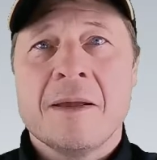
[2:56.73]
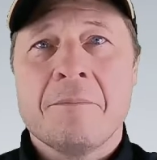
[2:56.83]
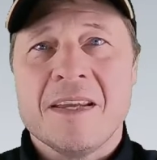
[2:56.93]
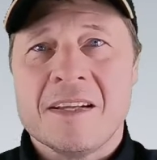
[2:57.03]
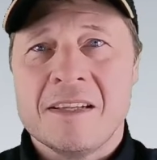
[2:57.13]

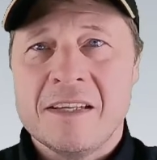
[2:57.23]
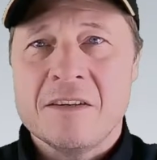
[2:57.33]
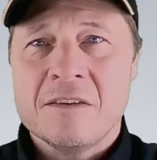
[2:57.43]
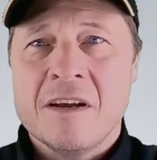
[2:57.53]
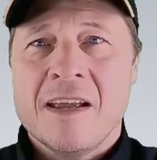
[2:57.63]
be
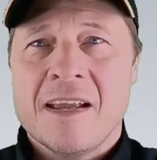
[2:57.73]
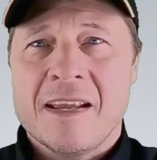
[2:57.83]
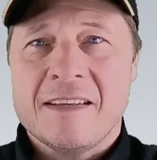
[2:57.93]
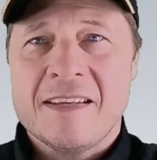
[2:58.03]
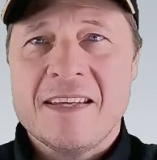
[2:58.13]
clear
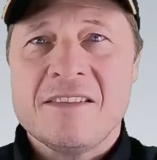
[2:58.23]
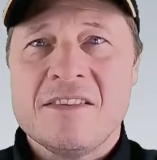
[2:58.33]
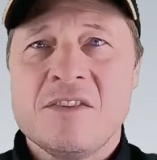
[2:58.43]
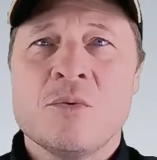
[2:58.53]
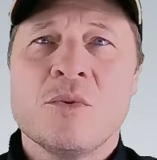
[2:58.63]
and easy to